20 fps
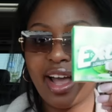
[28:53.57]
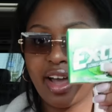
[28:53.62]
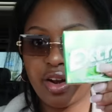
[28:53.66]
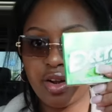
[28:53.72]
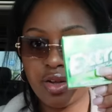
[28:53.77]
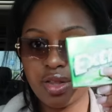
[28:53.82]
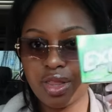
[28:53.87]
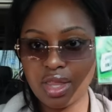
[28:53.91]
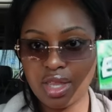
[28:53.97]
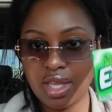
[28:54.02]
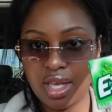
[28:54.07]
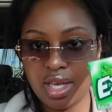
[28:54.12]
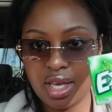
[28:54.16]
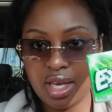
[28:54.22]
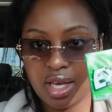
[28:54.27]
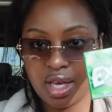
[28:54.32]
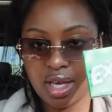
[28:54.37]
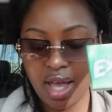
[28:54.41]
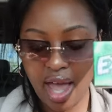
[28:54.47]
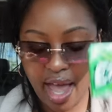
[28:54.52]
got her
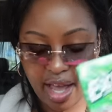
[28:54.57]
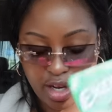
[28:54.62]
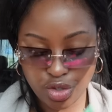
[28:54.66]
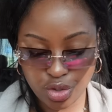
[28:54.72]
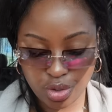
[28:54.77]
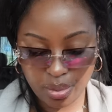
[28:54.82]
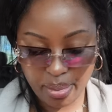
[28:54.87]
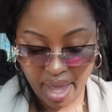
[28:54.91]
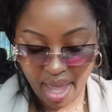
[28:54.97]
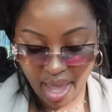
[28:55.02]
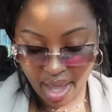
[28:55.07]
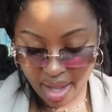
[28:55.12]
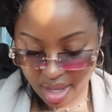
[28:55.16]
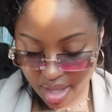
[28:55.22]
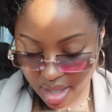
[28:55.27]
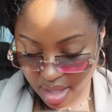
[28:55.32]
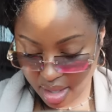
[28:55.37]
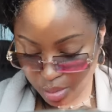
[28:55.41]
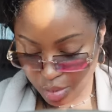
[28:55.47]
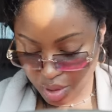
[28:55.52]
the extra
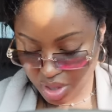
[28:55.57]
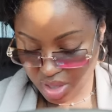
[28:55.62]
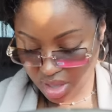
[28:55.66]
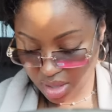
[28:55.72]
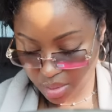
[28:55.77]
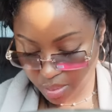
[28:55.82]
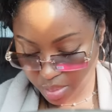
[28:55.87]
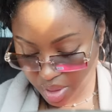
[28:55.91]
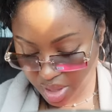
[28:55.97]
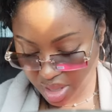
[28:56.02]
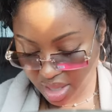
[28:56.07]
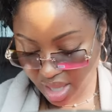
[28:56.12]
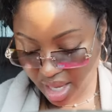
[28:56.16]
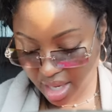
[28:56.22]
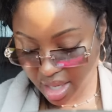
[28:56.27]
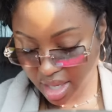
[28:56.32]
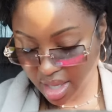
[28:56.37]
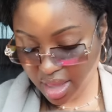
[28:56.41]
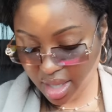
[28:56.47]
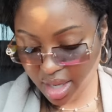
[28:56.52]
pack, and I'm just gonna put that in